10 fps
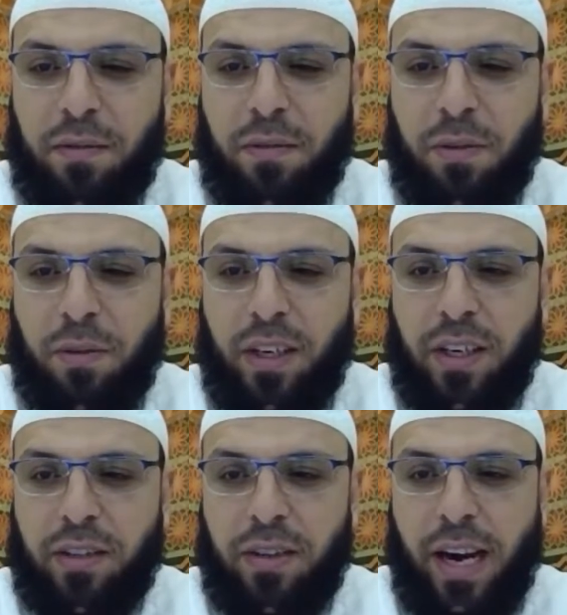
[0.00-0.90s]
for
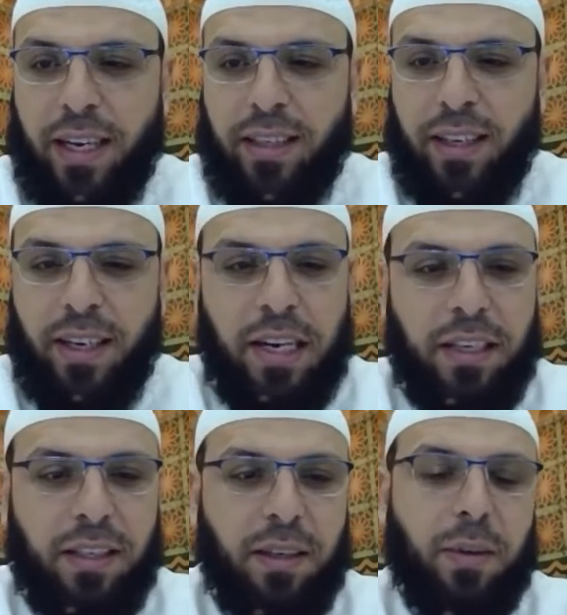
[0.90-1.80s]
interacting and
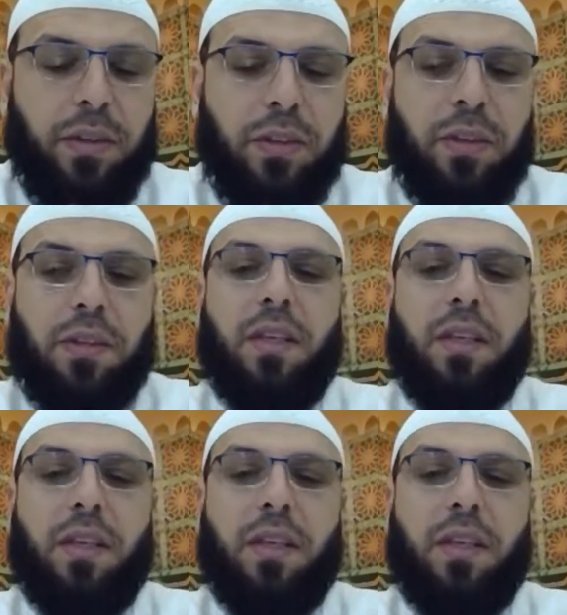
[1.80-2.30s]
asking questions.